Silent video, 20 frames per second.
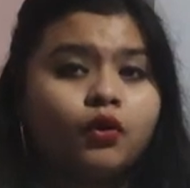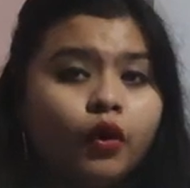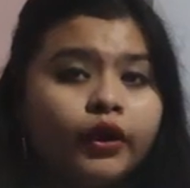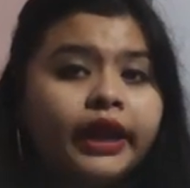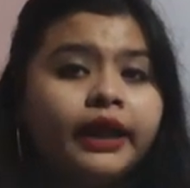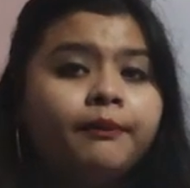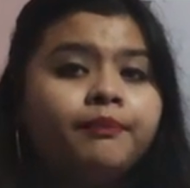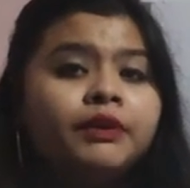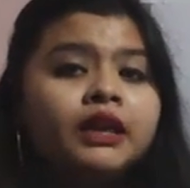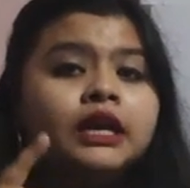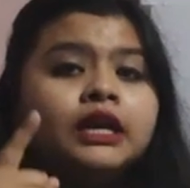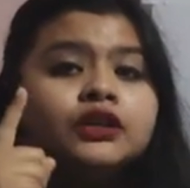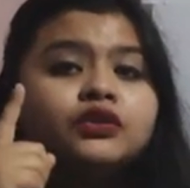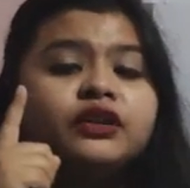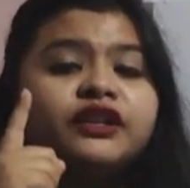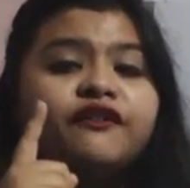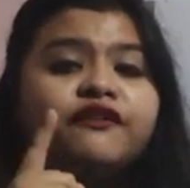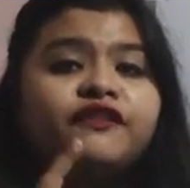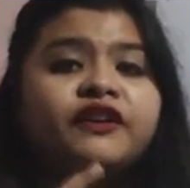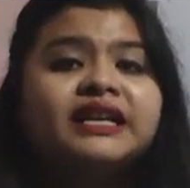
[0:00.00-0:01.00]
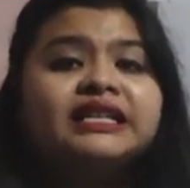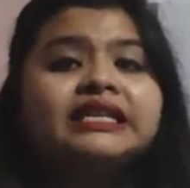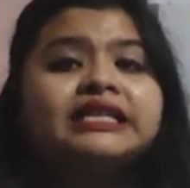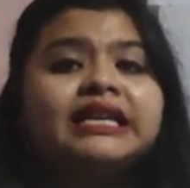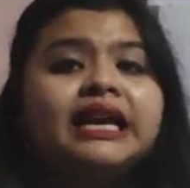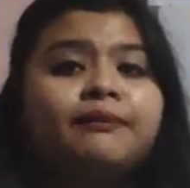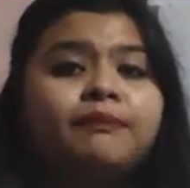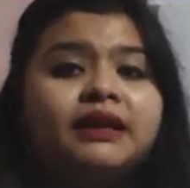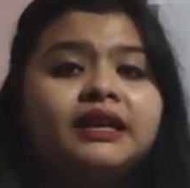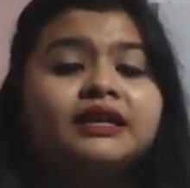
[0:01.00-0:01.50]
Okay, so the first
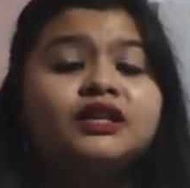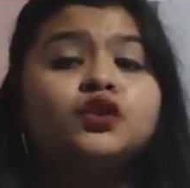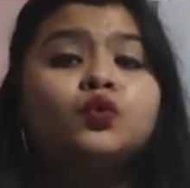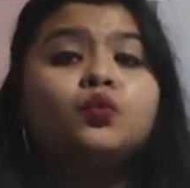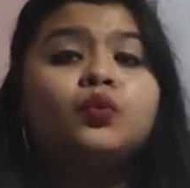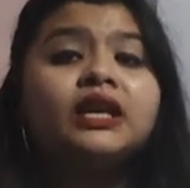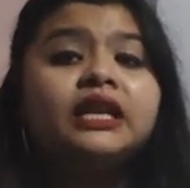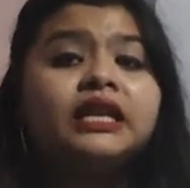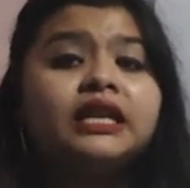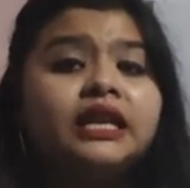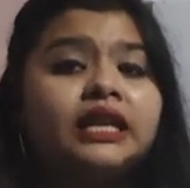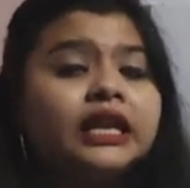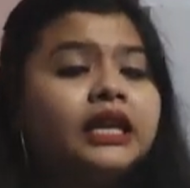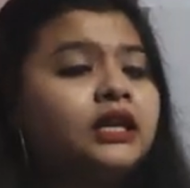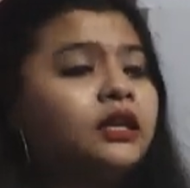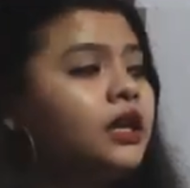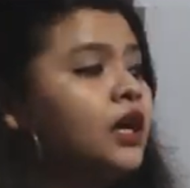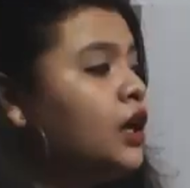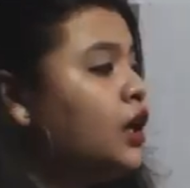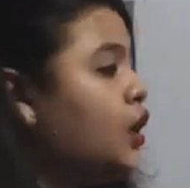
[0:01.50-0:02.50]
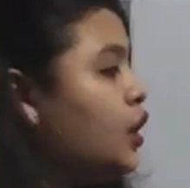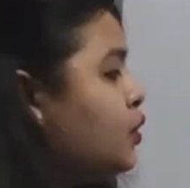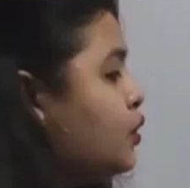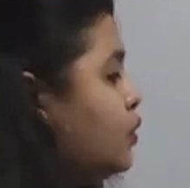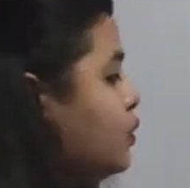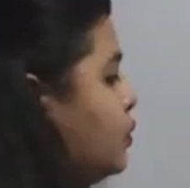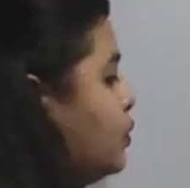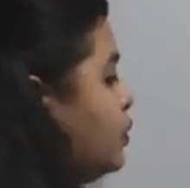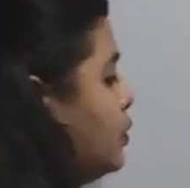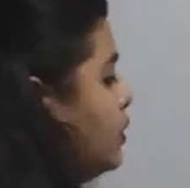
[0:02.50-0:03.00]
step is we need
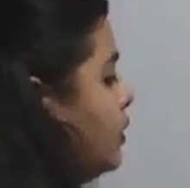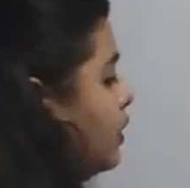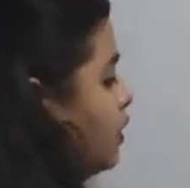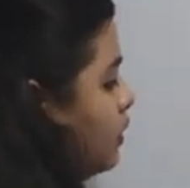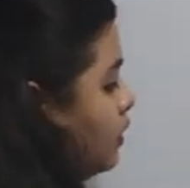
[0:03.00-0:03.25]
to